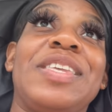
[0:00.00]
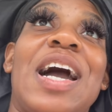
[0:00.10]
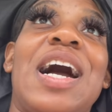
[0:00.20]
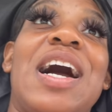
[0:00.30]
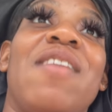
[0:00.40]
Y'all
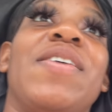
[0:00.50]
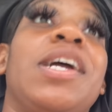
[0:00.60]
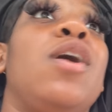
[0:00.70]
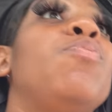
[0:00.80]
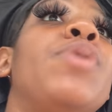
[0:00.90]
already
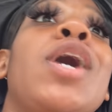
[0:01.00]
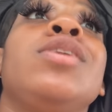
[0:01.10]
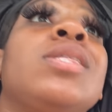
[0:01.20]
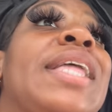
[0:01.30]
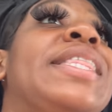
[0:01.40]
know. Bro, you
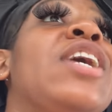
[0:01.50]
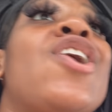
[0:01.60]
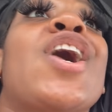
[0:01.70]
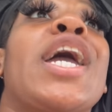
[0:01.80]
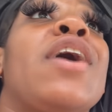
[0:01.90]
need to let that
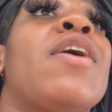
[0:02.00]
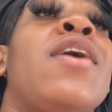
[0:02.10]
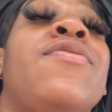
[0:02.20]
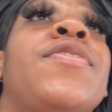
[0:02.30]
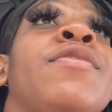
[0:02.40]
car air
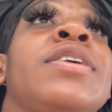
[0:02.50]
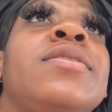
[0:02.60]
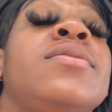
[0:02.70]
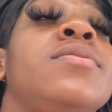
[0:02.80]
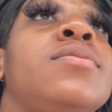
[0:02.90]
out for real.
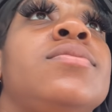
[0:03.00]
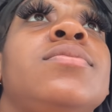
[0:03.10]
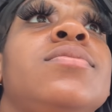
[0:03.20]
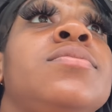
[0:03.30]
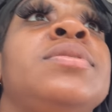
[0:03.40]

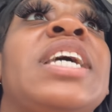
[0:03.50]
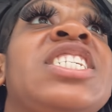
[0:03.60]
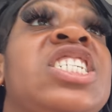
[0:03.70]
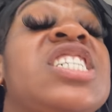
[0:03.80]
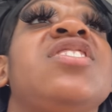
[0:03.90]
That
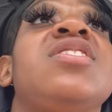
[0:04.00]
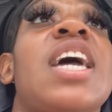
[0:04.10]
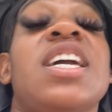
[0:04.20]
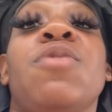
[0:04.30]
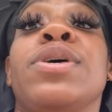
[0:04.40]
shit
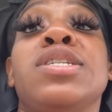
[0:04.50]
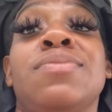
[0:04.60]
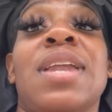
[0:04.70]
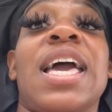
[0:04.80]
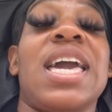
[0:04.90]
stank. It really
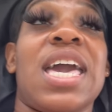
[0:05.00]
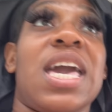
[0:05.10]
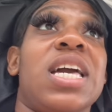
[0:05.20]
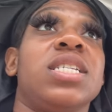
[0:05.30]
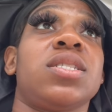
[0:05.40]
smell like
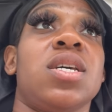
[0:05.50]
ass.